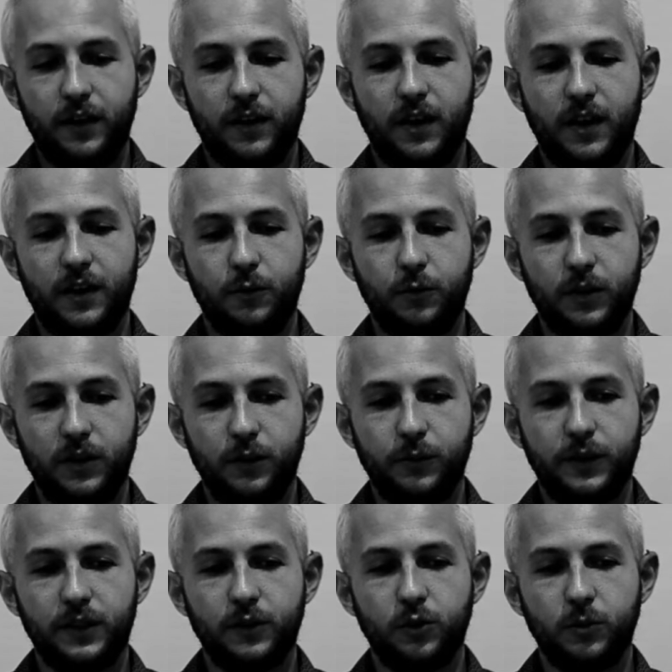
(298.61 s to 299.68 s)
I
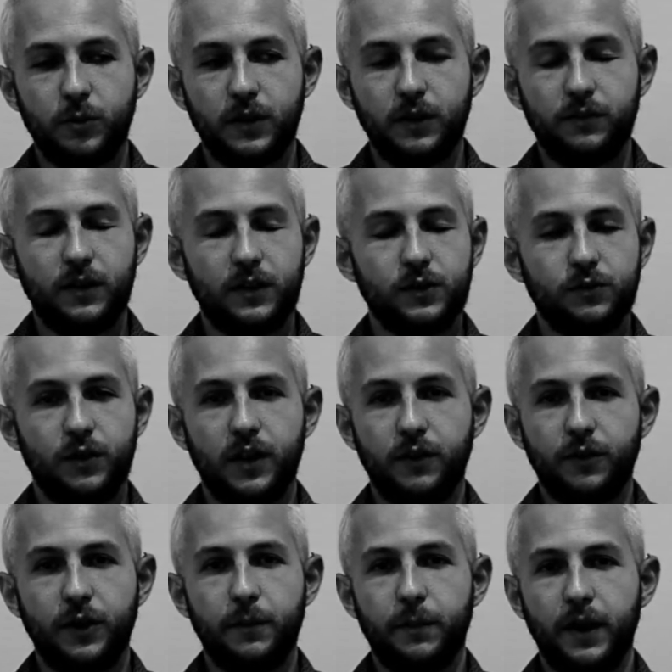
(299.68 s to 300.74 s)
really do believe that it's
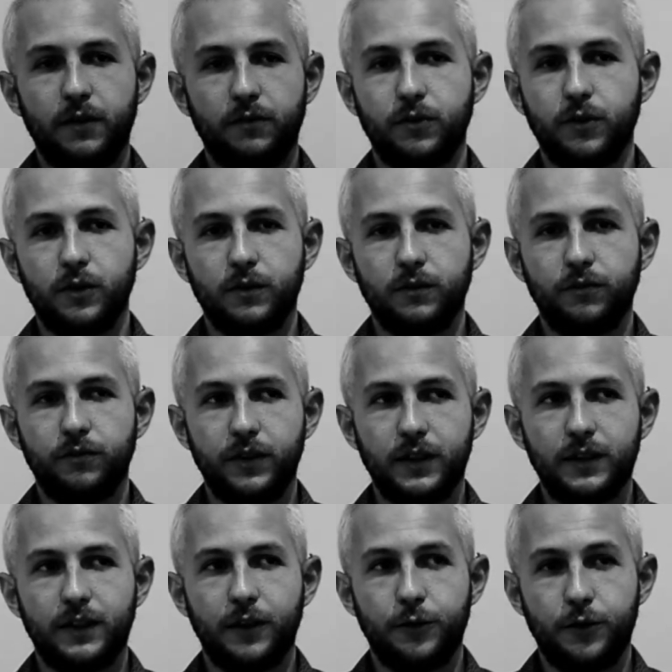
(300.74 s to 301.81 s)
very painful, feeling
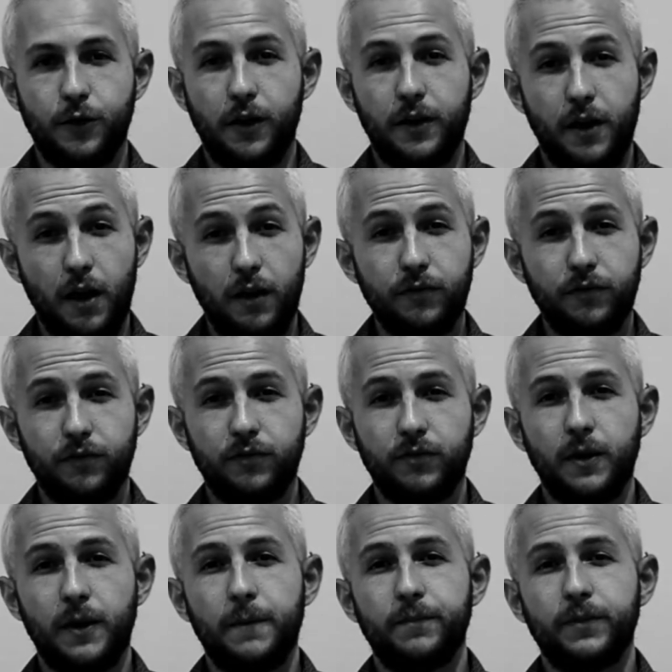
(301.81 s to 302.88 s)
that you're not enough,
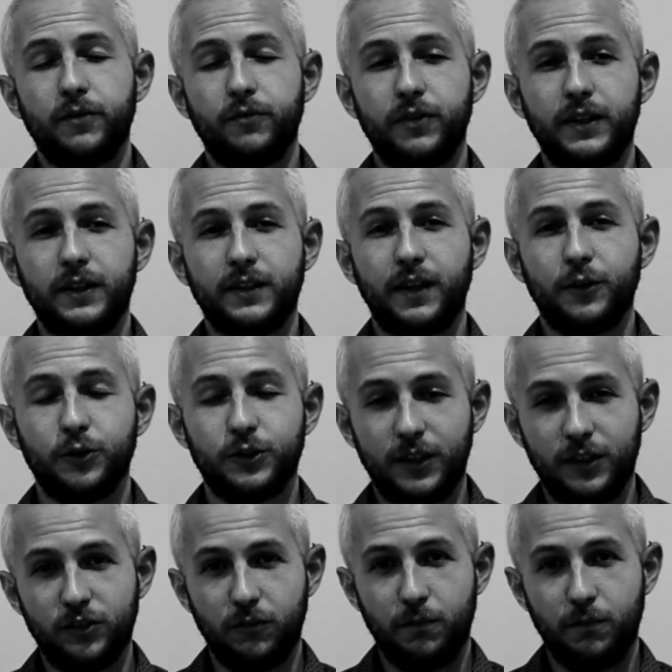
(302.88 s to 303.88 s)
feeling like your sense of